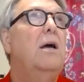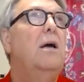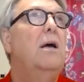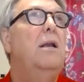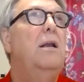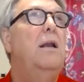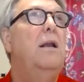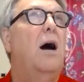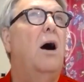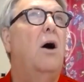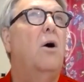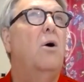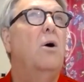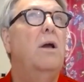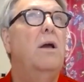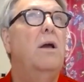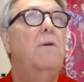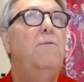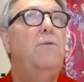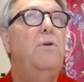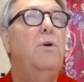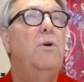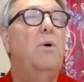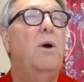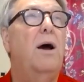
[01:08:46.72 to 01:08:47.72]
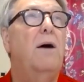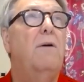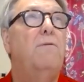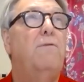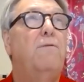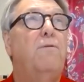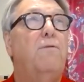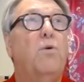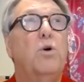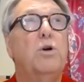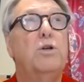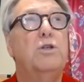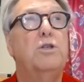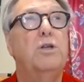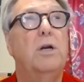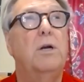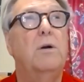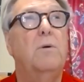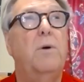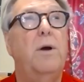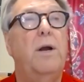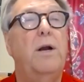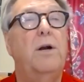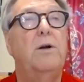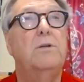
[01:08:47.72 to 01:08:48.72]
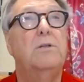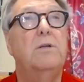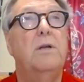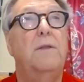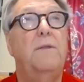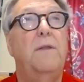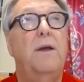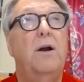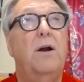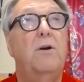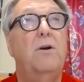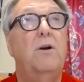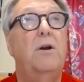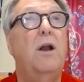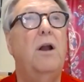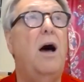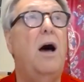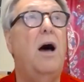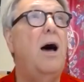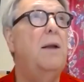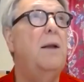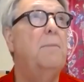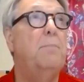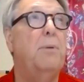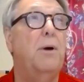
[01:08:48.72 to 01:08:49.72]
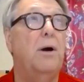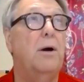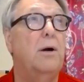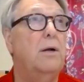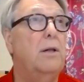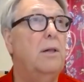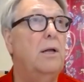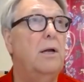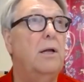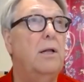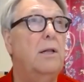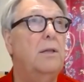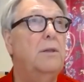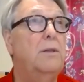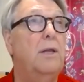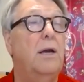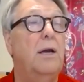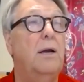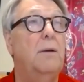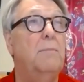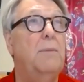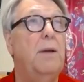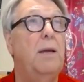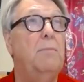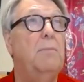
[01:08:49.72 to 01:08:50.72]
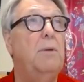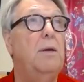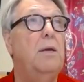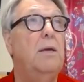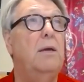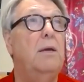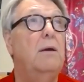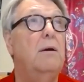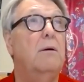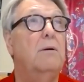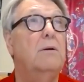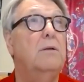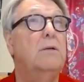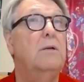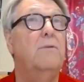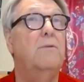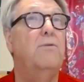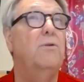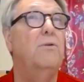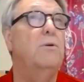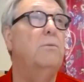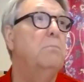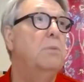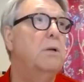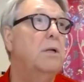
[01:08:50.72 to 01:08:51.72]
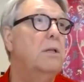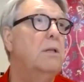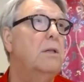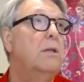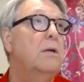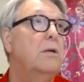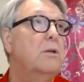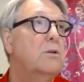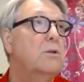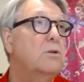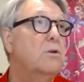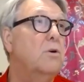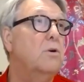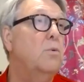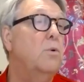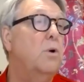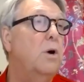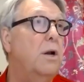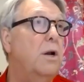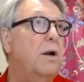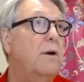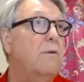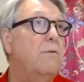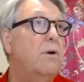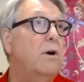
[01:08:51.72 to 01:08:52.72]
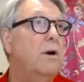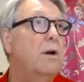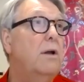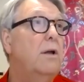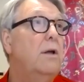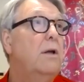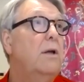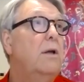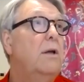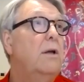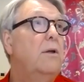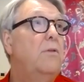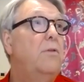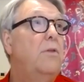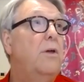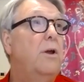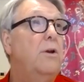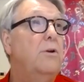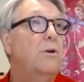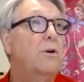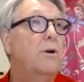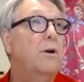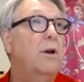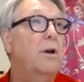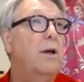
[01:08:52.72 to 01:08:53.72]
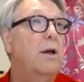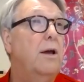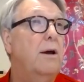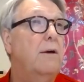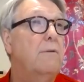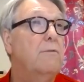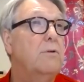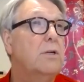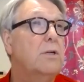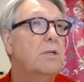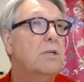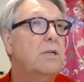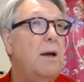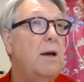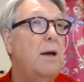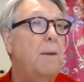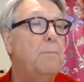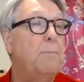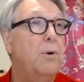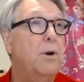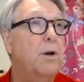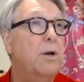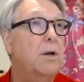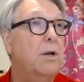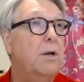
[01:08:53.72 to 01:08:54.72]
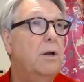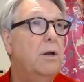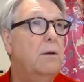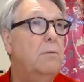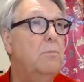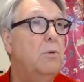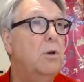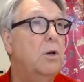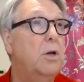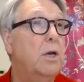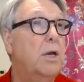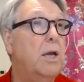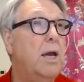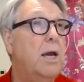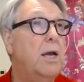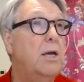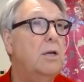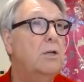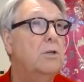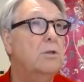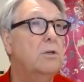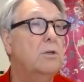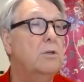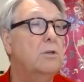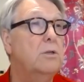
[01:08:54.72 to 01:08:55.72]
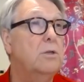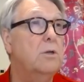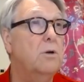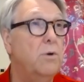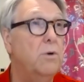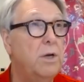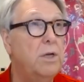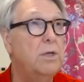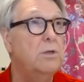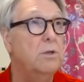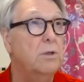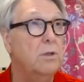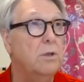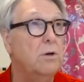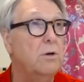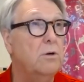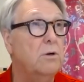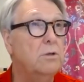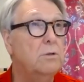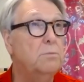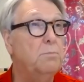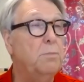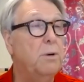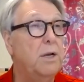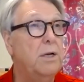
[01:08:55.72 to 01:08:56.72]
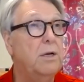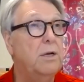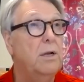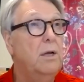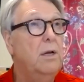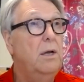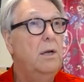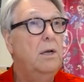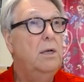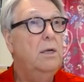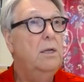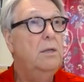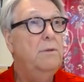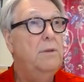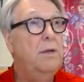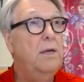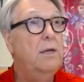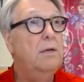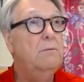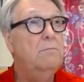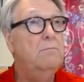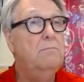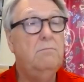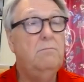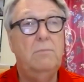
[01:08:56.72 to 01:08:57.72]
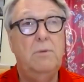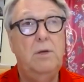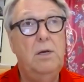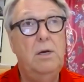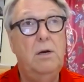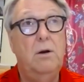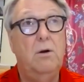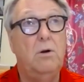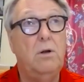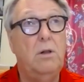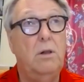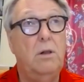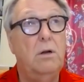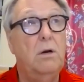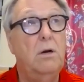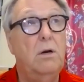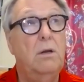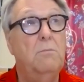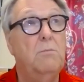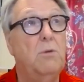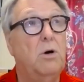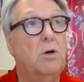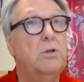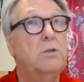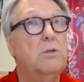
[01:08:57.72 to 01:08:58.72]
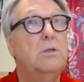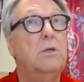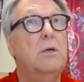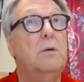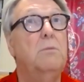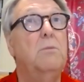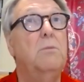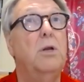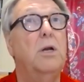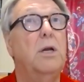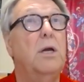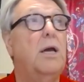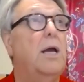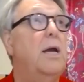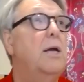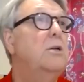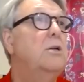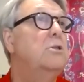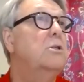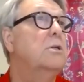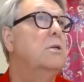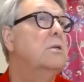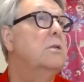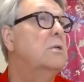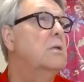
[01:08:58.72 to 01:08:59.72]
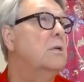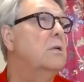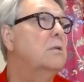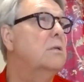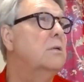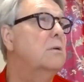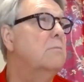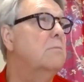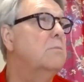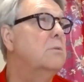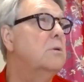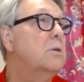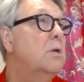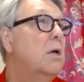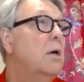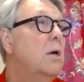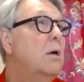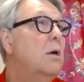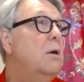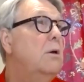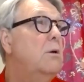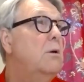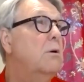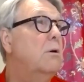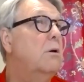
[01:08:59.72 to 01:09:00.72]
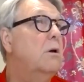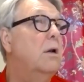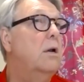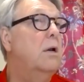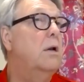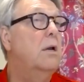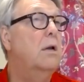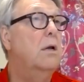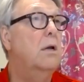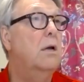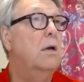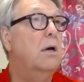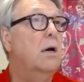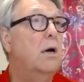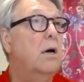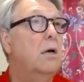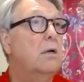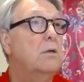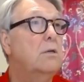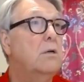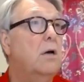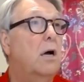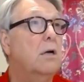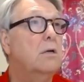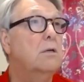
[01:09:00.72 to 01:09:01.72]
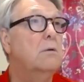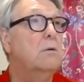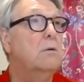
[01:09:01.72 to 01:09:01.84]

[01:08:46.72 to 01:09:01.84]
Now, if you have 4 generators and they are not paralleled, they may be on different buildings or whatever, then you're going to have a separate communications to each of those. But then, you know, clearly most communication systems, you can talk to